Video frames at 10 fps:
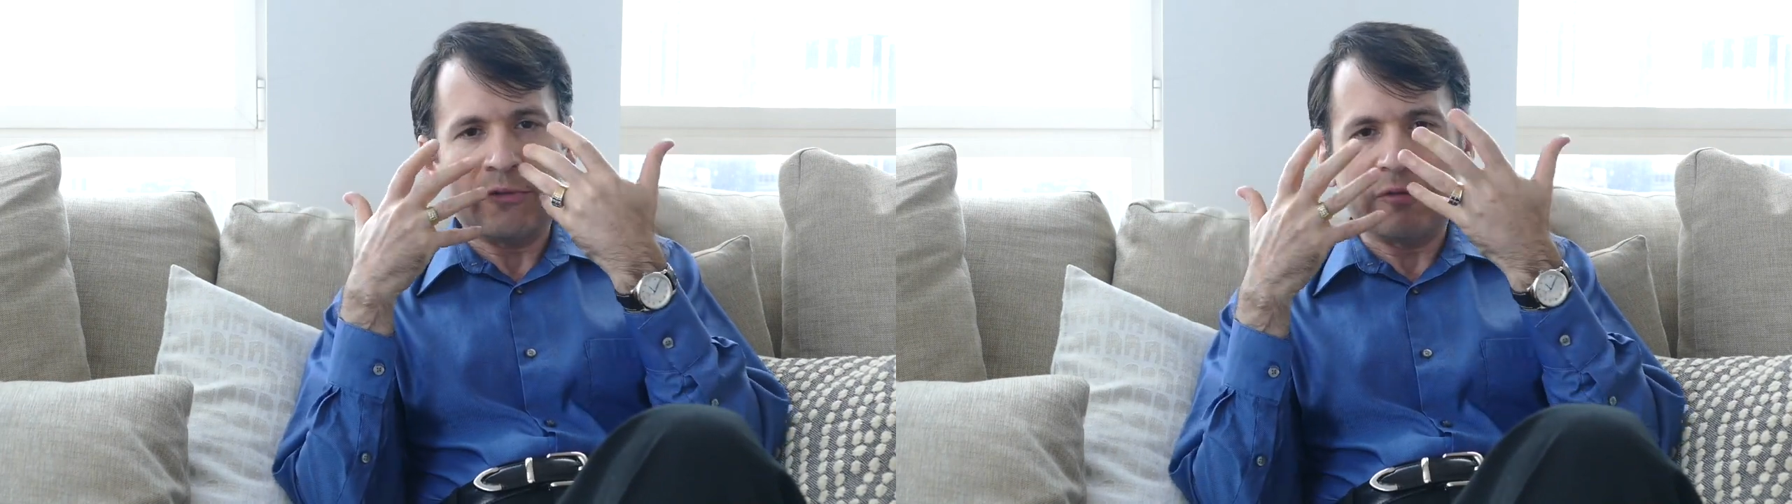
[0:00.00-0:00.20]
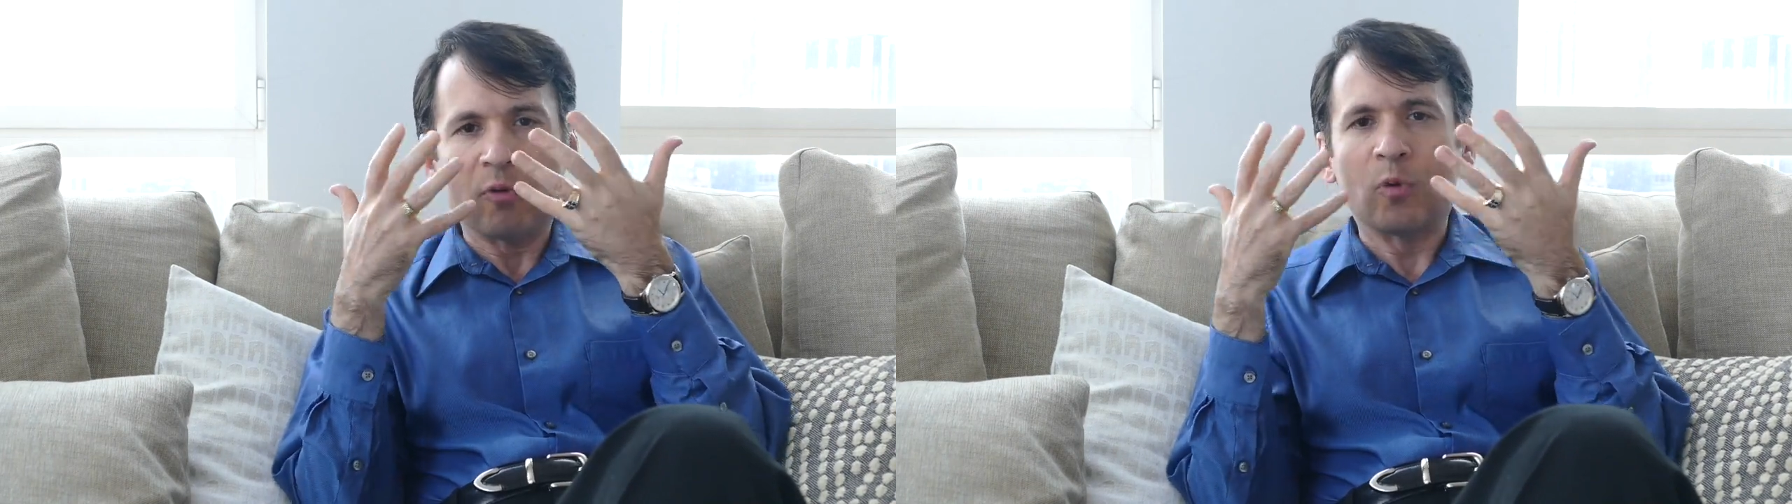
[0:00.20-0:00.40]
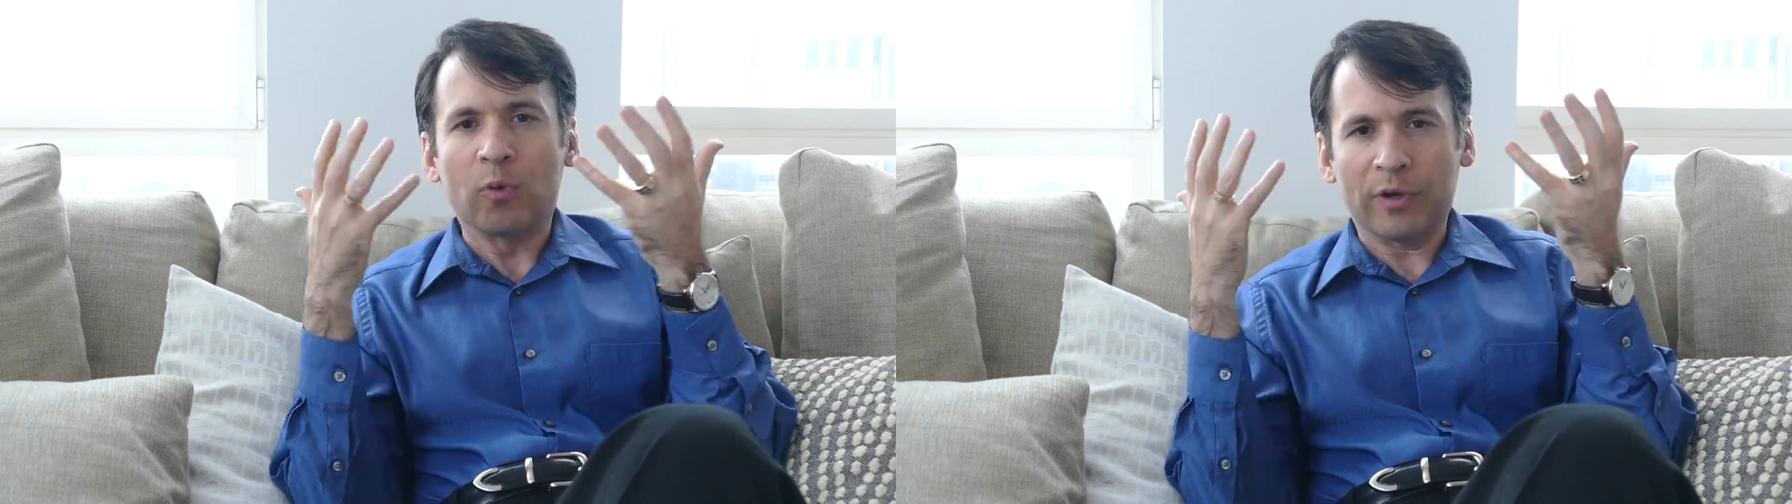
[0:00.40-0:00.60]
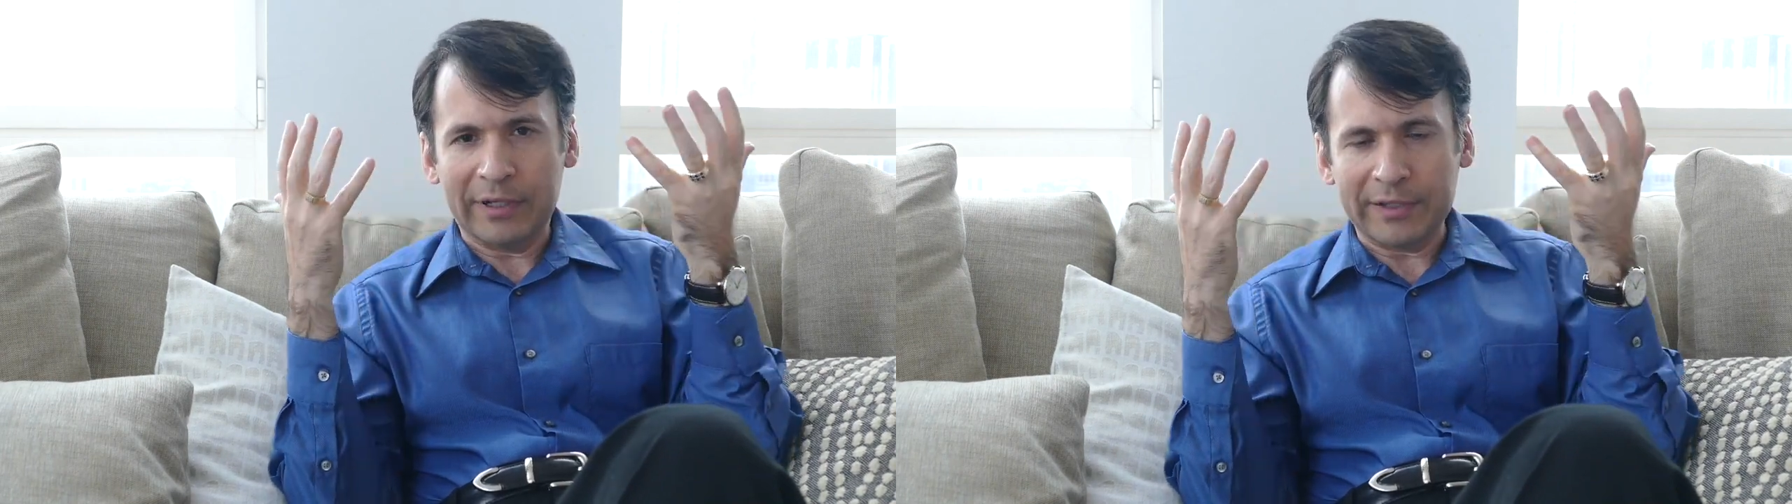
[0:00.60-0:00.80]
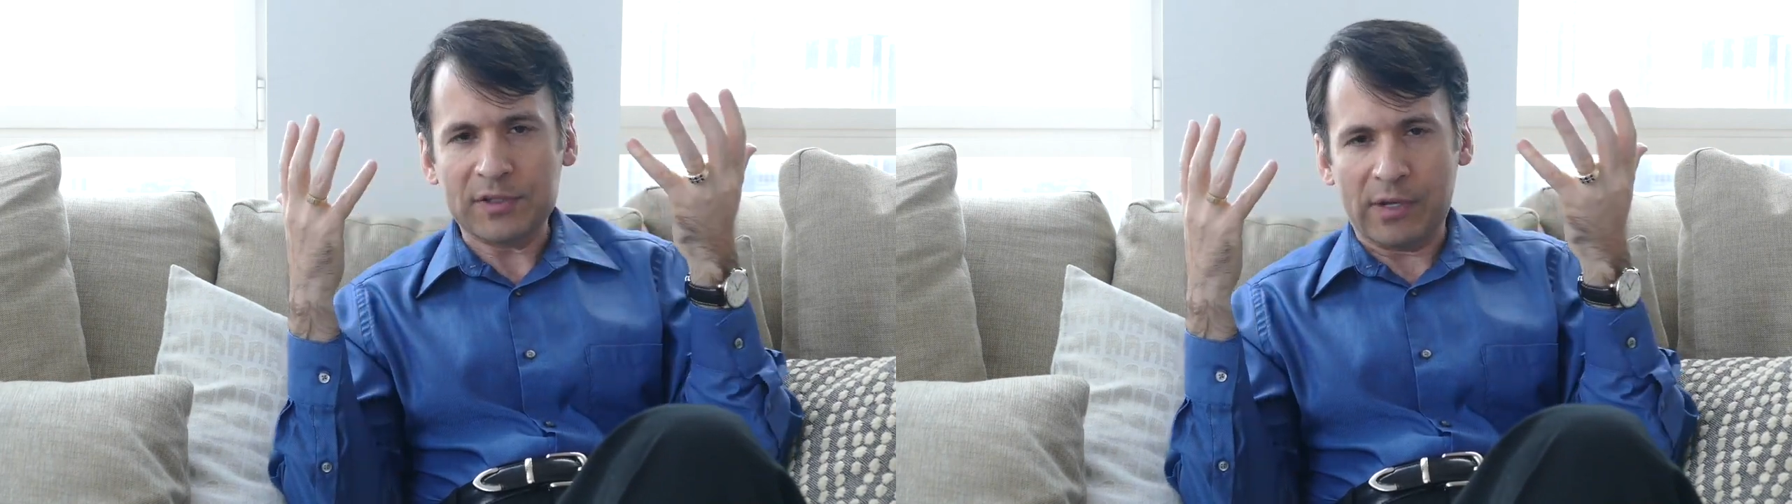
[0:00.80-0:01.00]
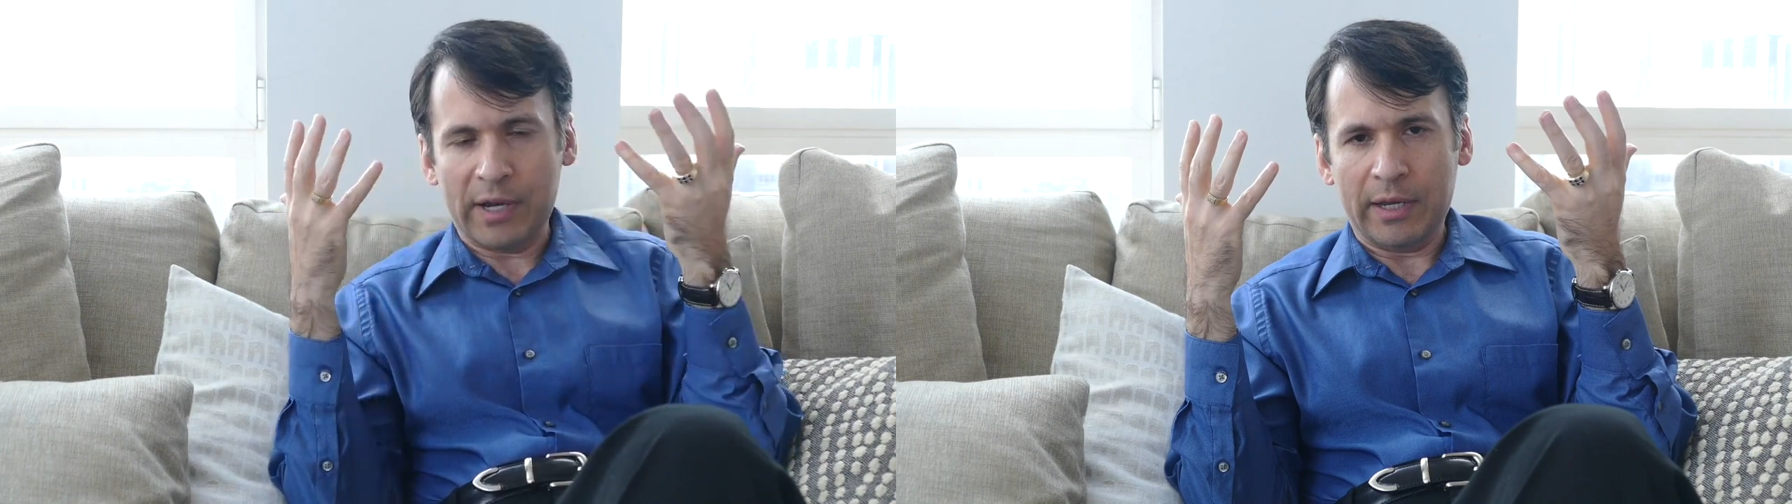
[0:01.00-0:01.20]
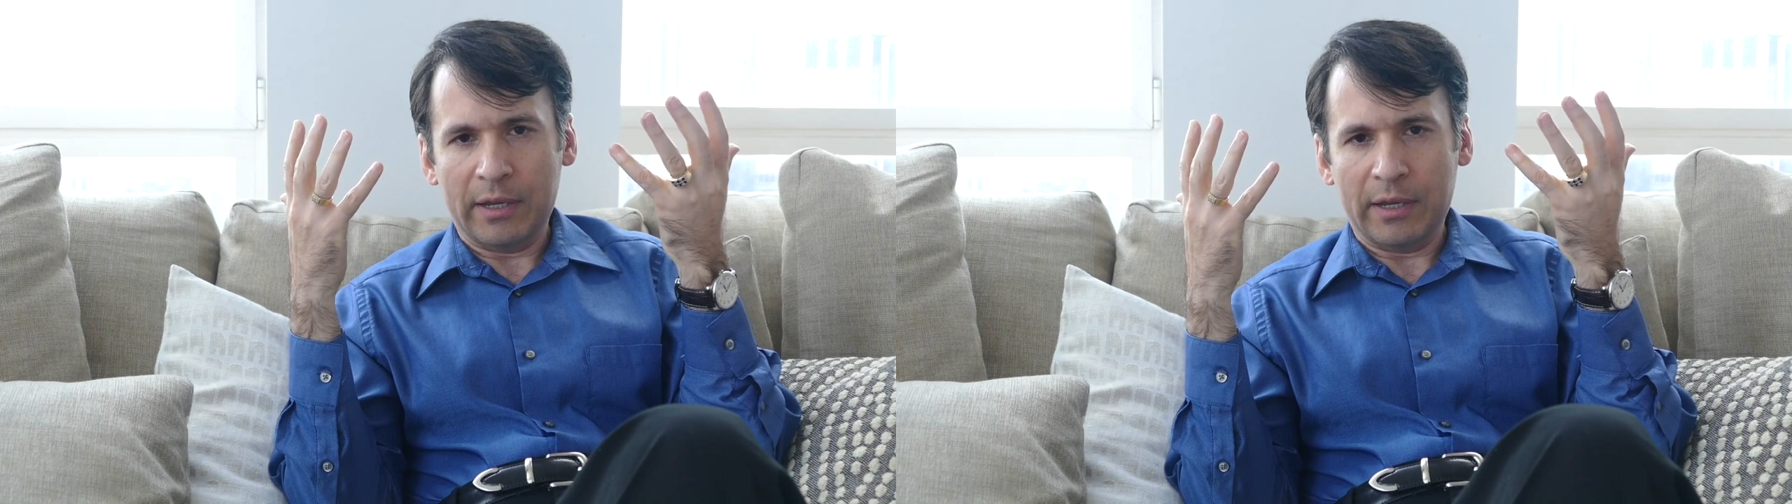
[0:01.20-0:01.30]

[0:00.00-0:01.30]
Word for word: forward, let's say.